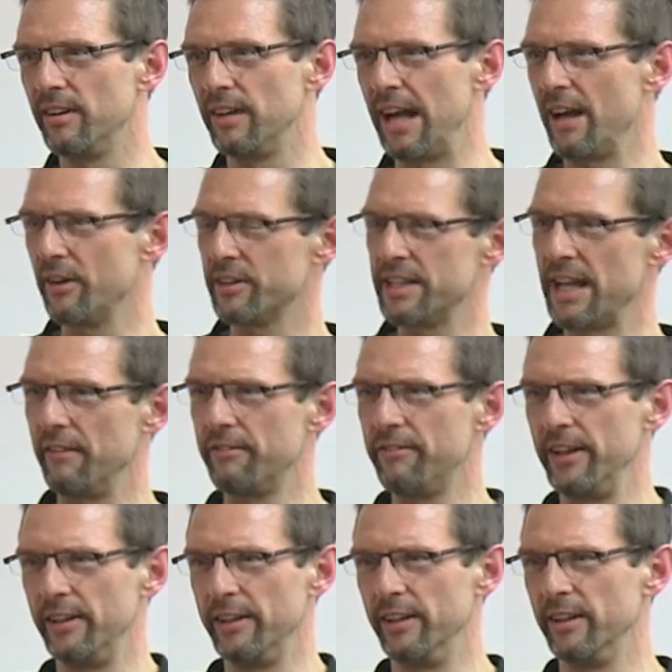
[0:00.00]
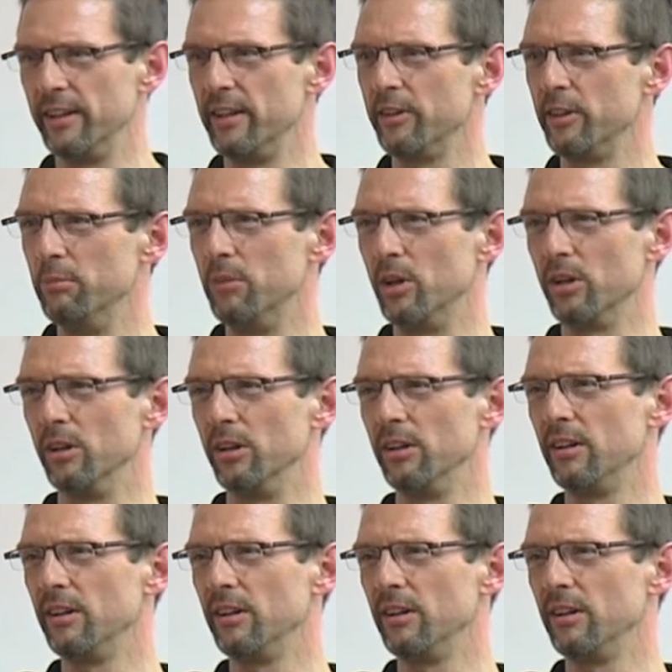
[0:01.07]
How does that fit the model?